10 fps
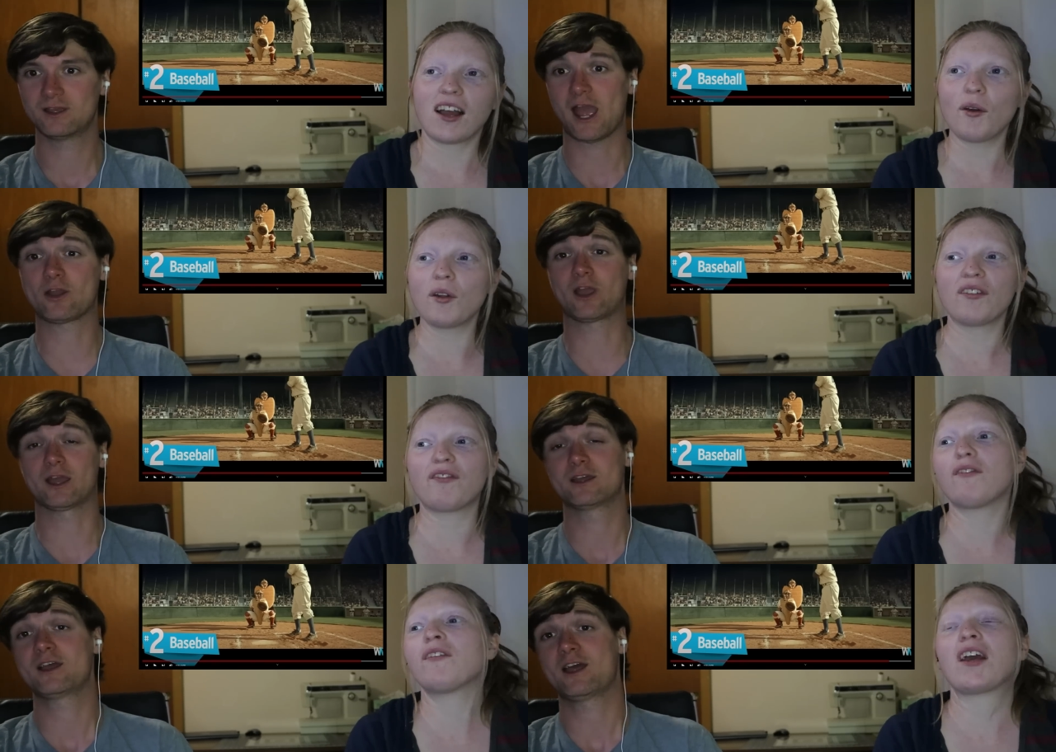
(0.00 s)
Speaker 1: I would okay.
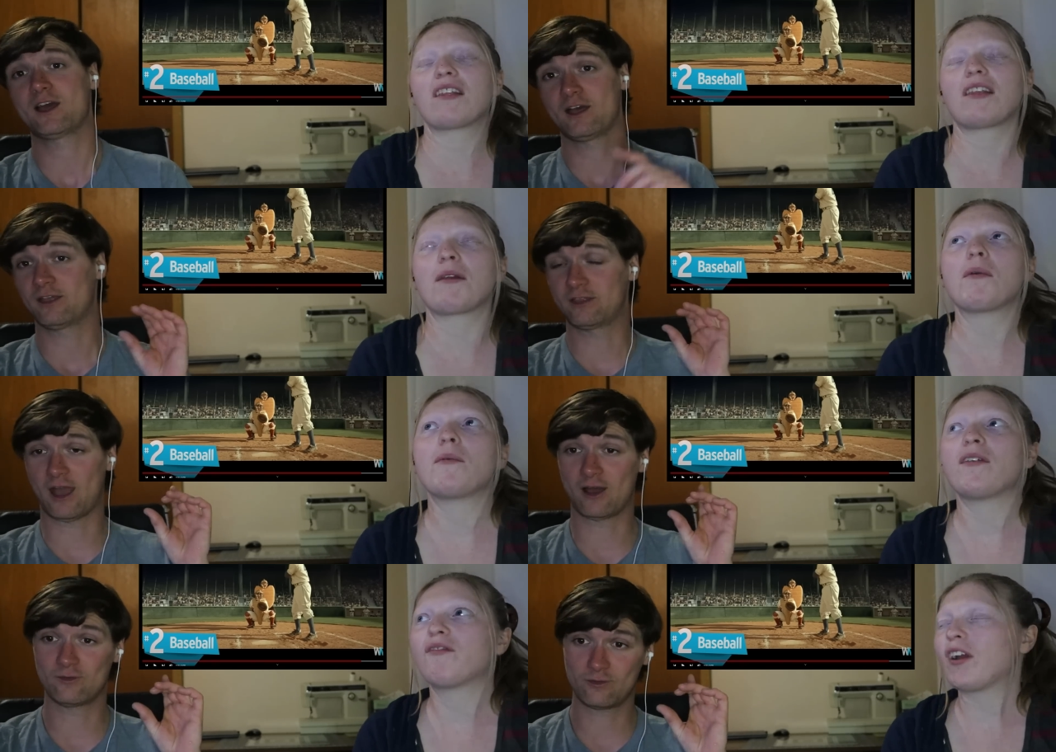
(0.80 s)
have guessed like maybe
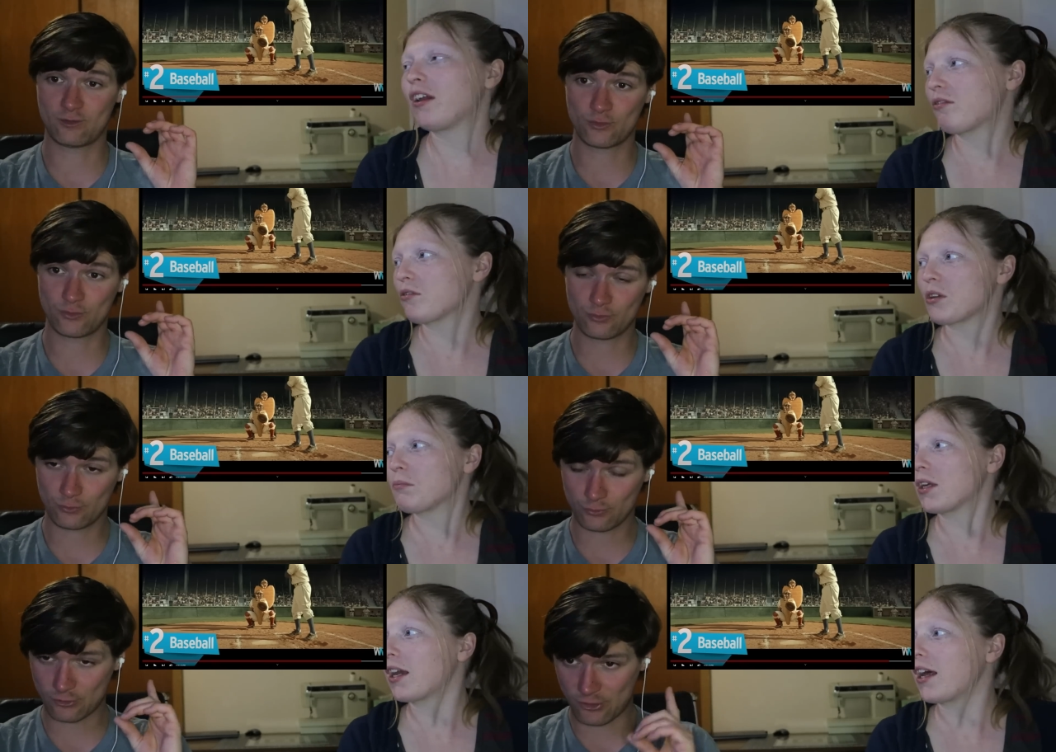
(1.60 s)
now, France or
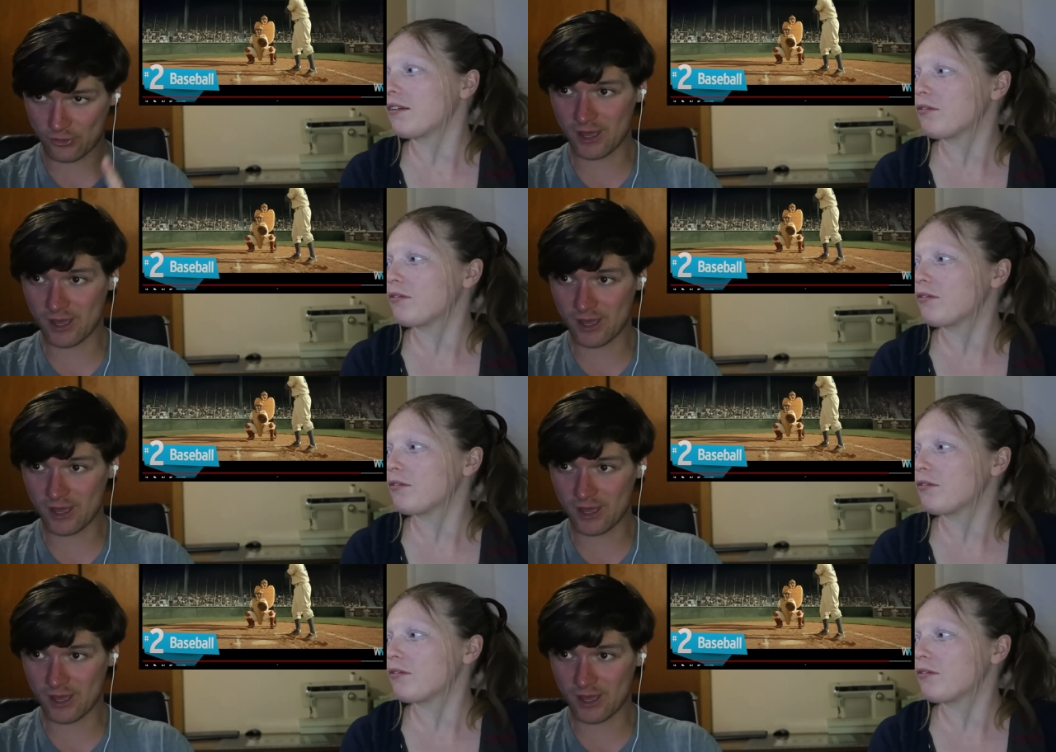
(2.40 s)
something had